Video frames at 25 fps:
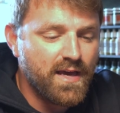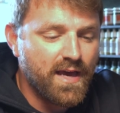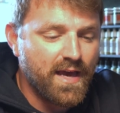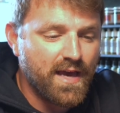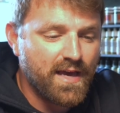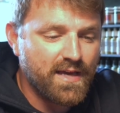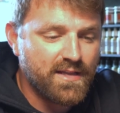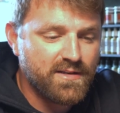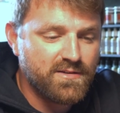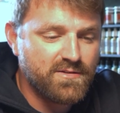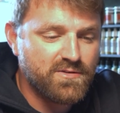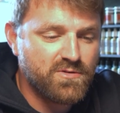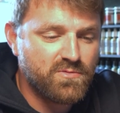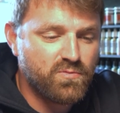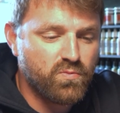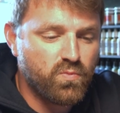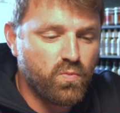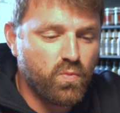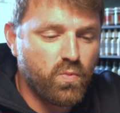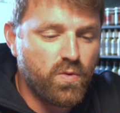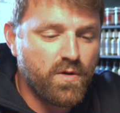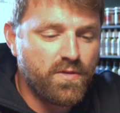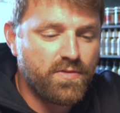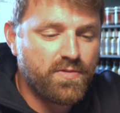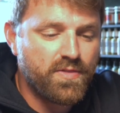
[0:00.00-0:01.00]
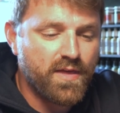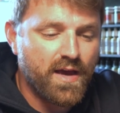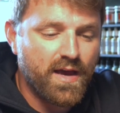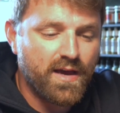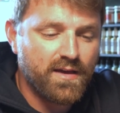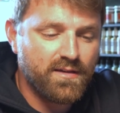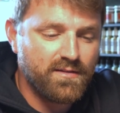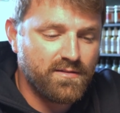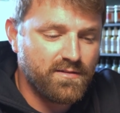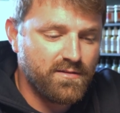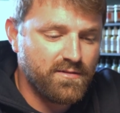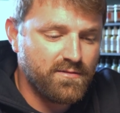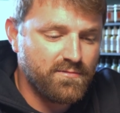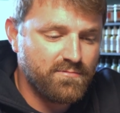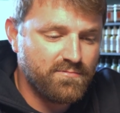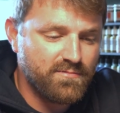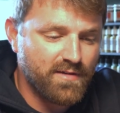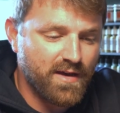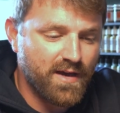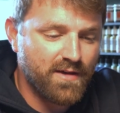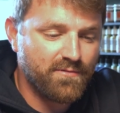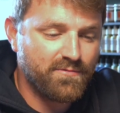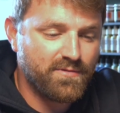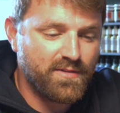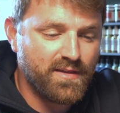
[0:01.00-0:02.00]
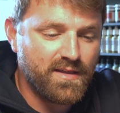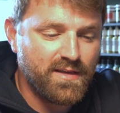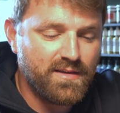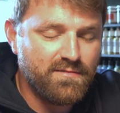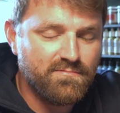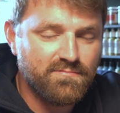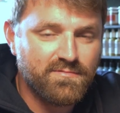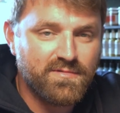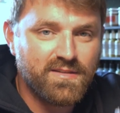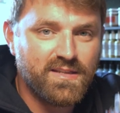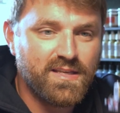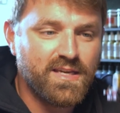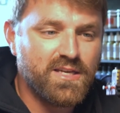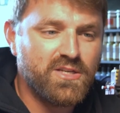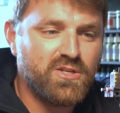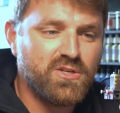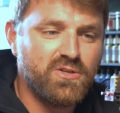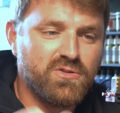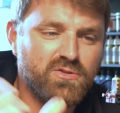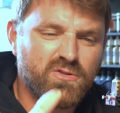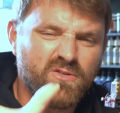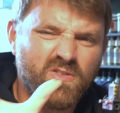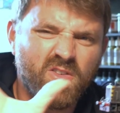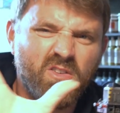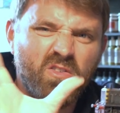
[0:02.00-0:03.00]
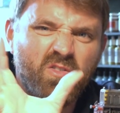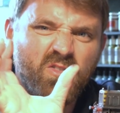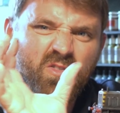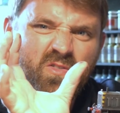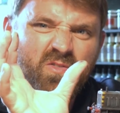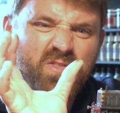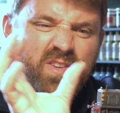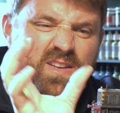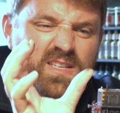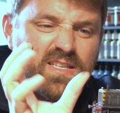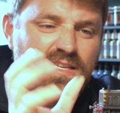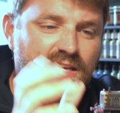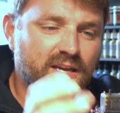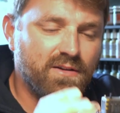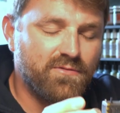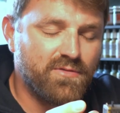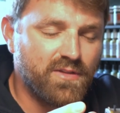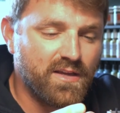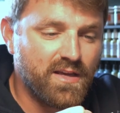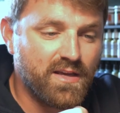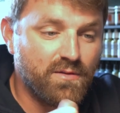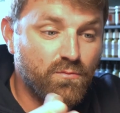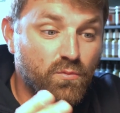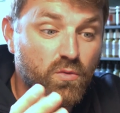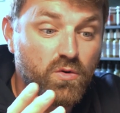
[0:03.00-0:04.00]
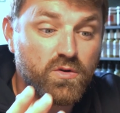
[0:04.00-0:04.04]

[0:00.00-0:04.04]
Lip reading: and with that you have the issues of fitting everything in.